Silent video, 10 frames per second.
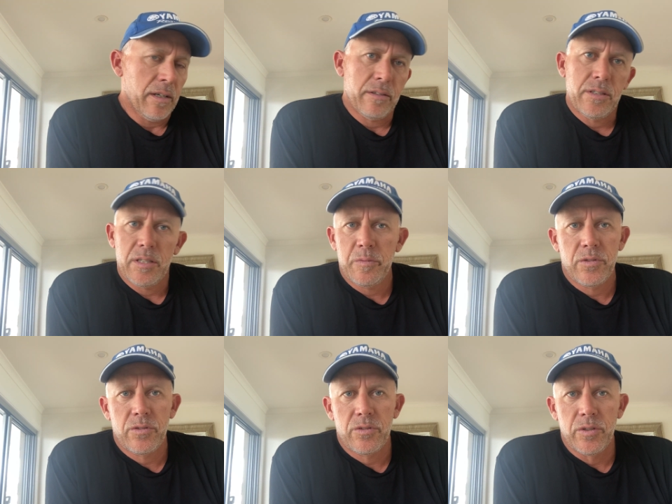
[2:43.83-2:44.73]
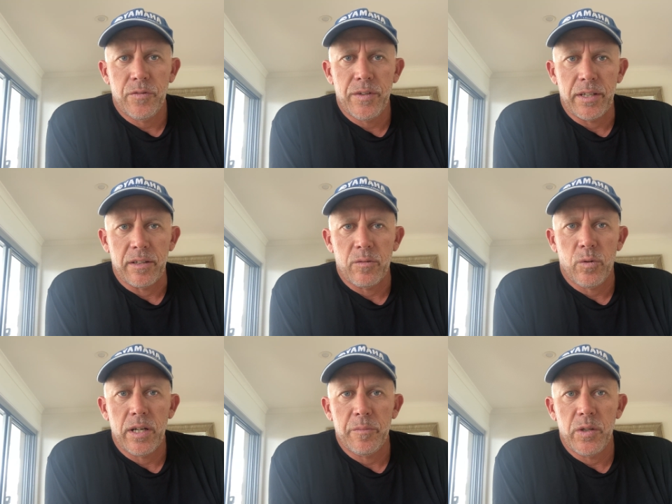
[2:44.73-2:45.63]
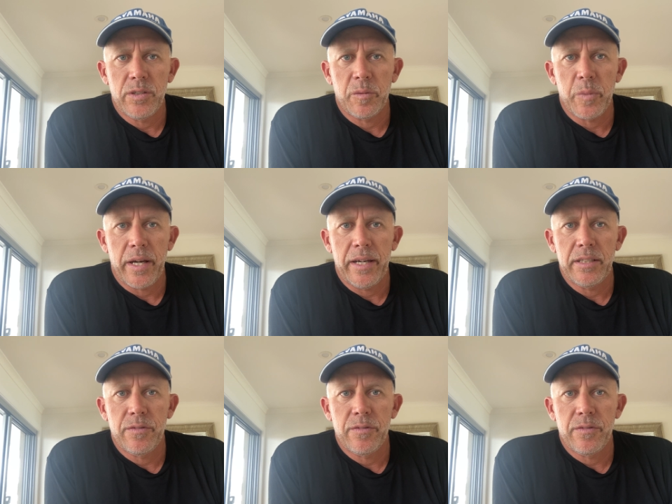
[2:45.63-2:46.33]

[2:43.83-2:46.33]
Just drifting while I'm using blades,